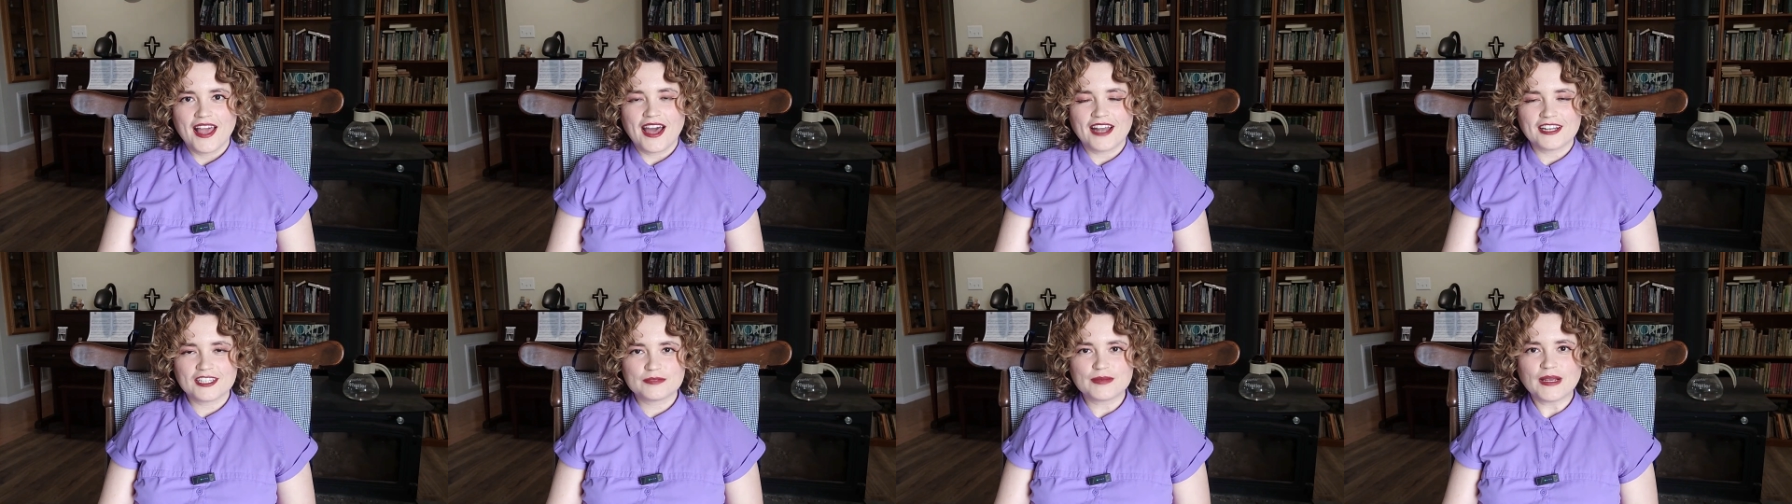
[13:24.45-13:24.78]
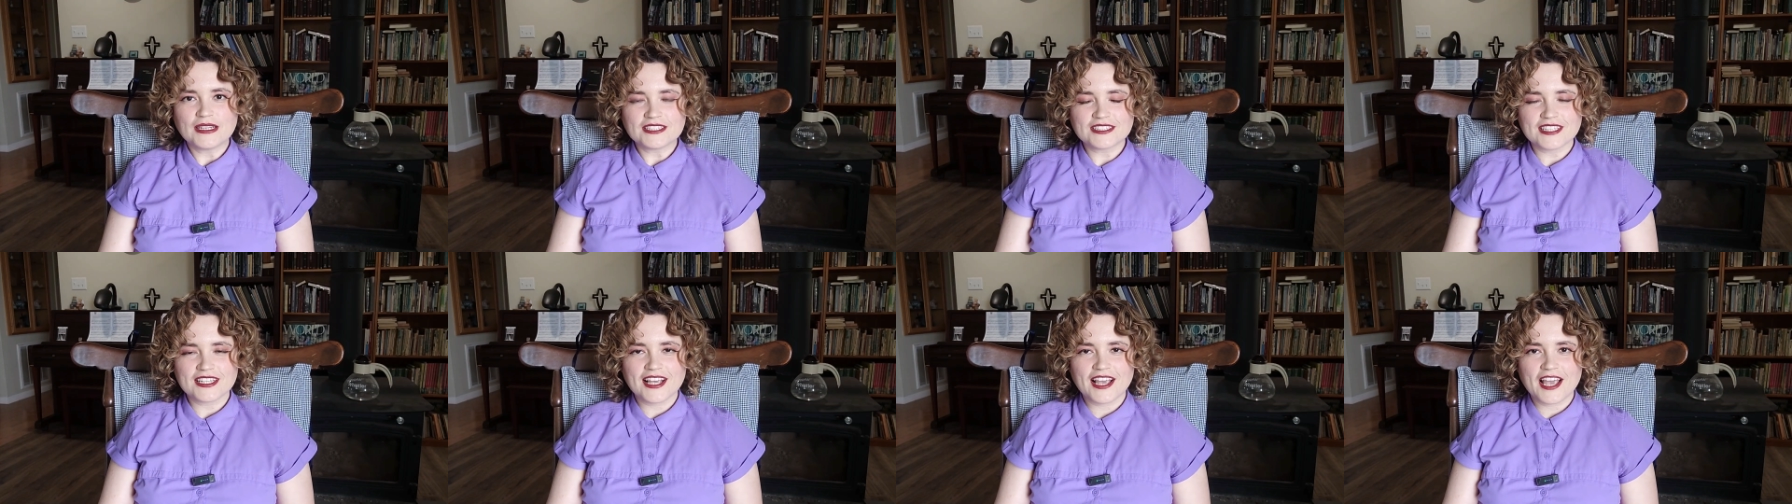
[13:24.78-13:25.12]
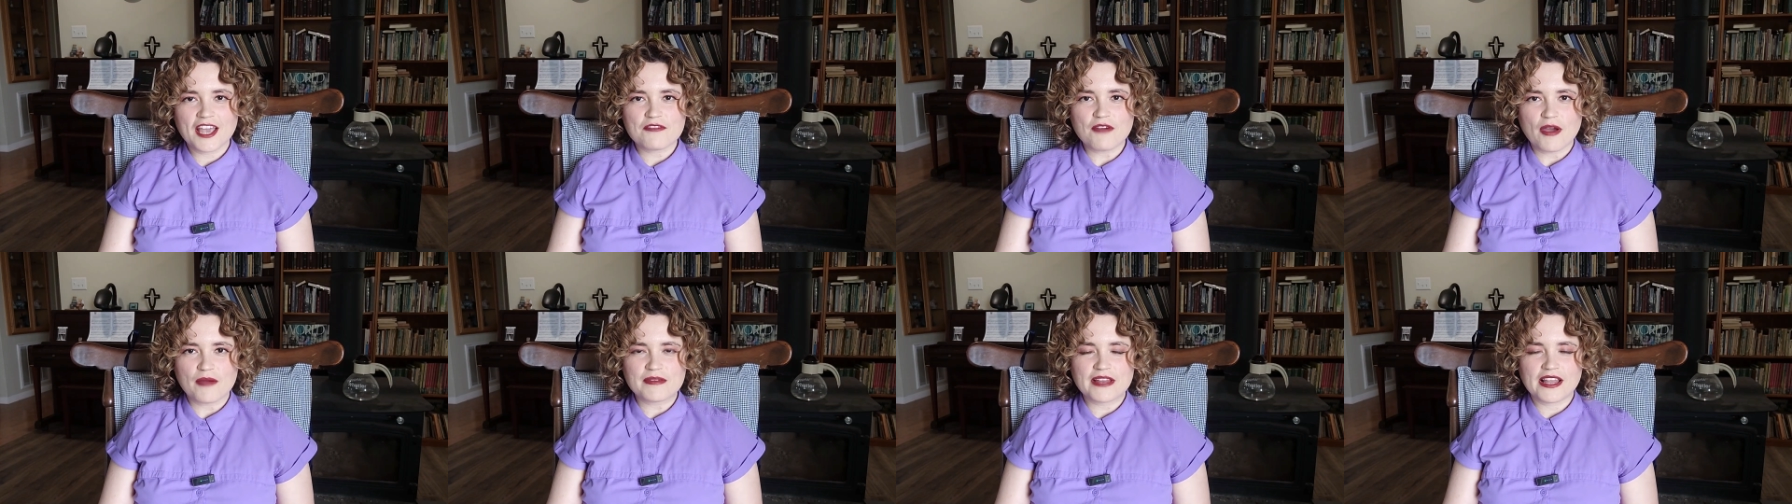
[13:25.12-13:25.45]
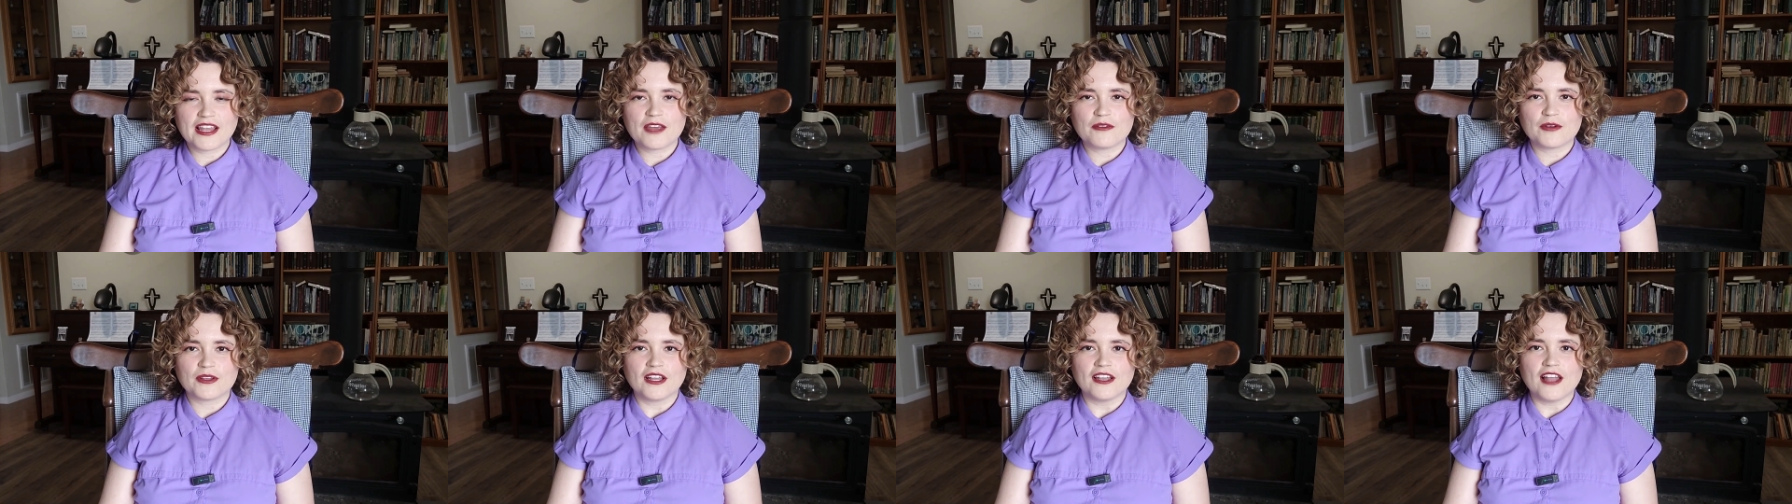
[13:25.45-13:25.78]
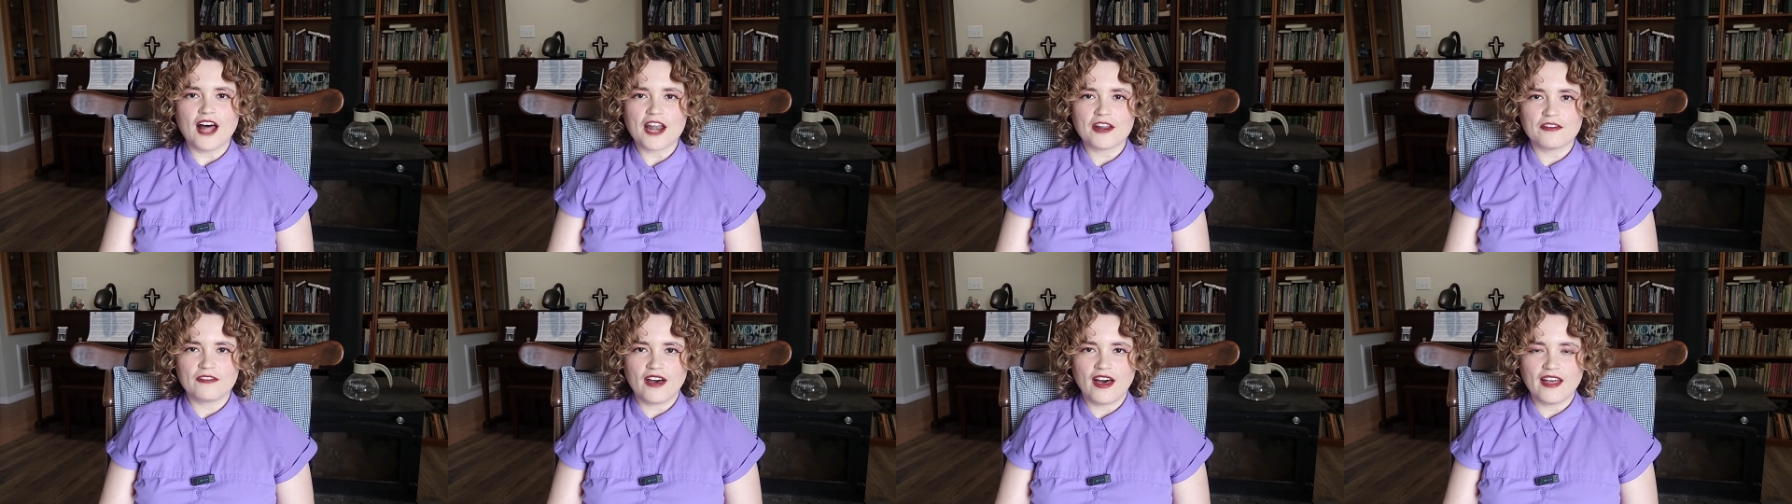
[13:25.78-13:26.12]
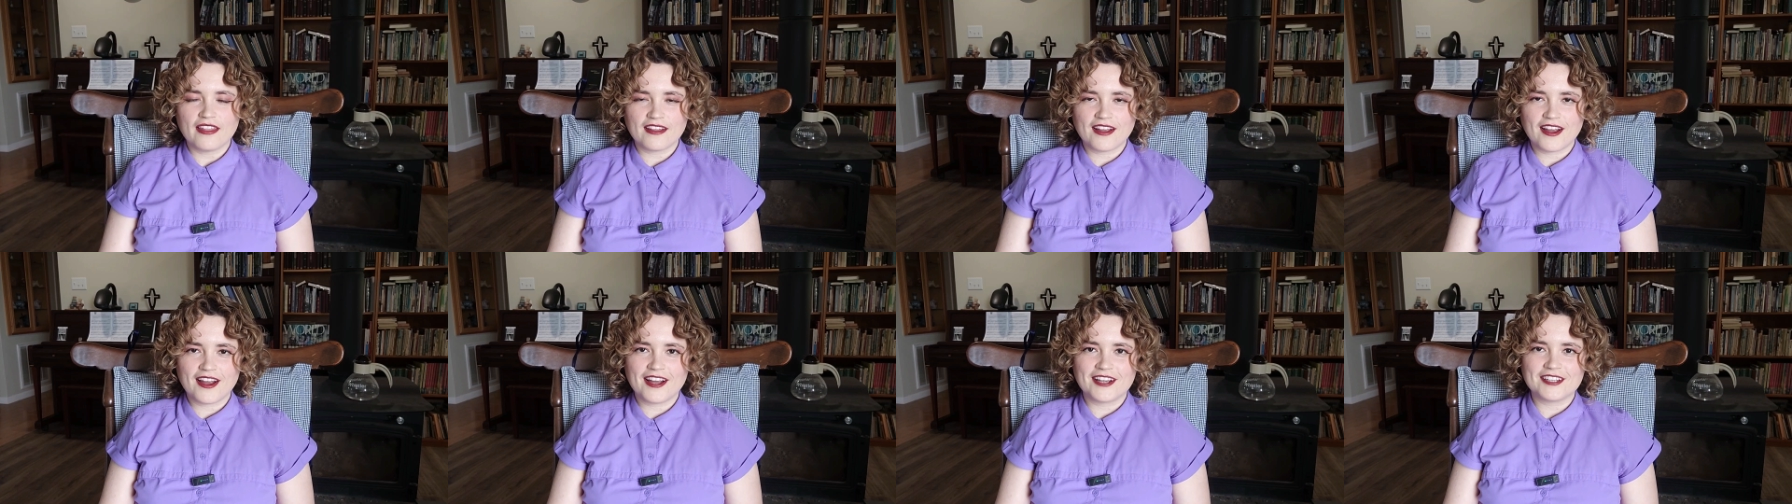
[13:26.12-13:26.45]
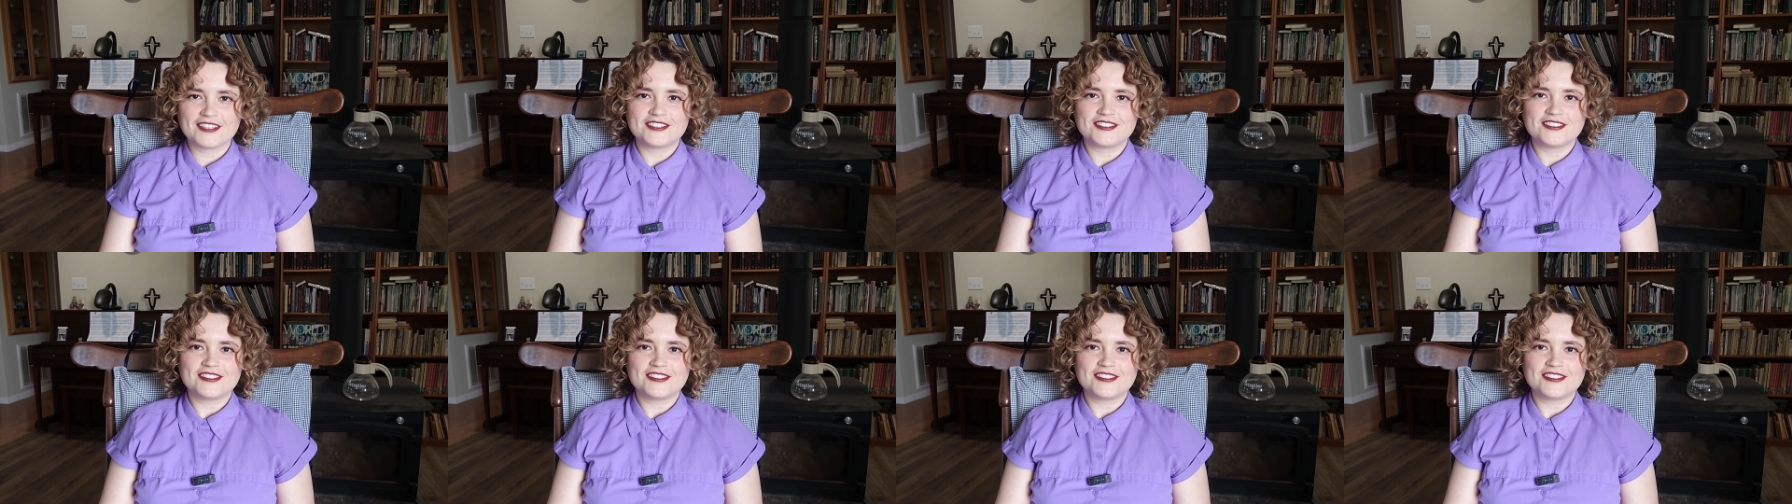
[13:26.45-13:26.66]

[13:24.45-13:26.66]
And especially if I'm dealing with a lot of other